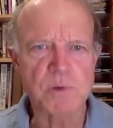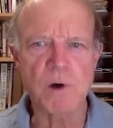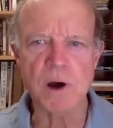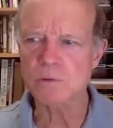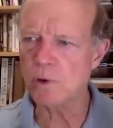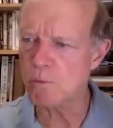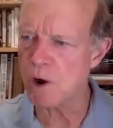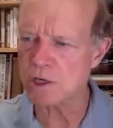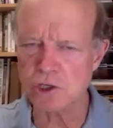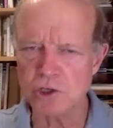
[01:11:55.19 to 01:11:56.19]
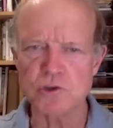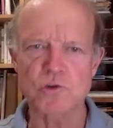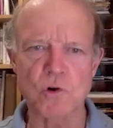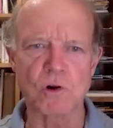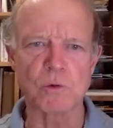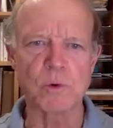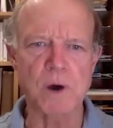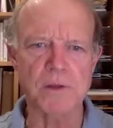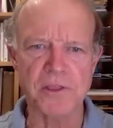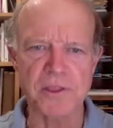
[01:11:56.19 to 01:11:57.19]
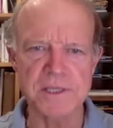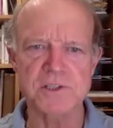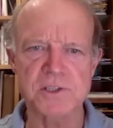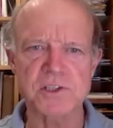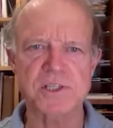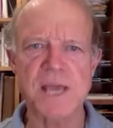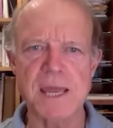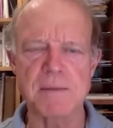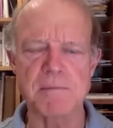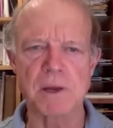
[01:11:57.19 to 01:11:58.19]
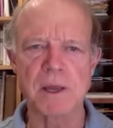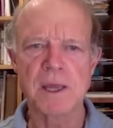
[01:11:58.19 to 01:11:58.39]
We want control. We want things the same.